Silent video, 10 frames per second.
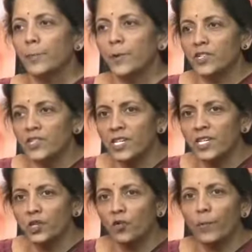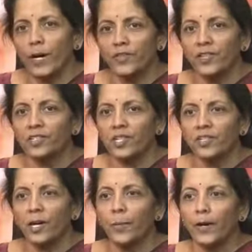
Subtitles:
president of Bharatiya Janata